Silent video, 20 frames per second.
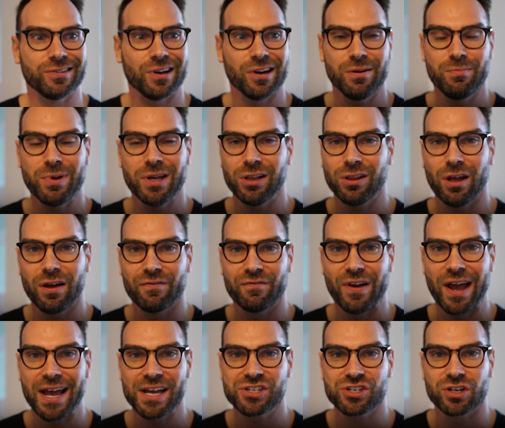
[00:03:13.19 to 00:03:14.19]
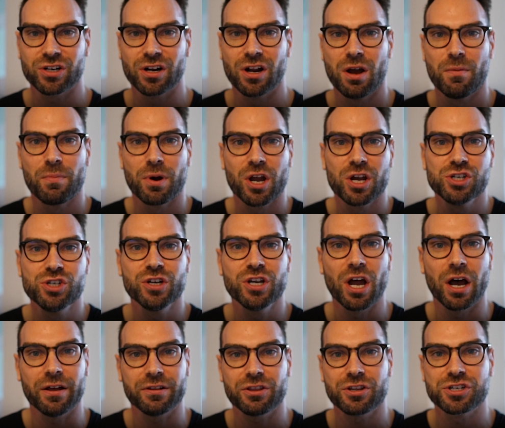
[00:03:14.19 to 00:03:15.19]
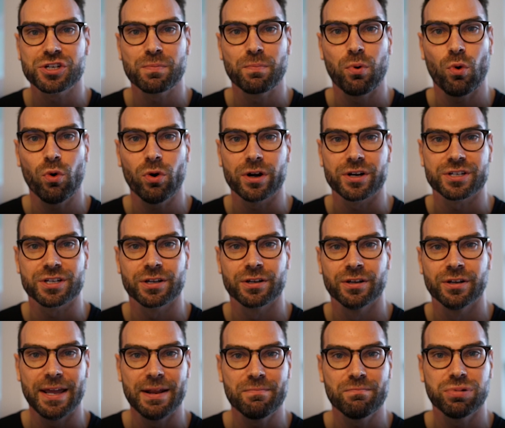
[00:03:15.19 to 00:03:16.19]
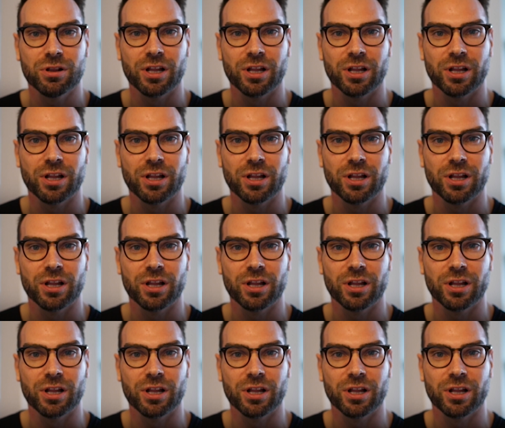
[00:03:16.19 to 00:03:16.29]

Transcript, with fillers: gonna be a lot faster because you got the support in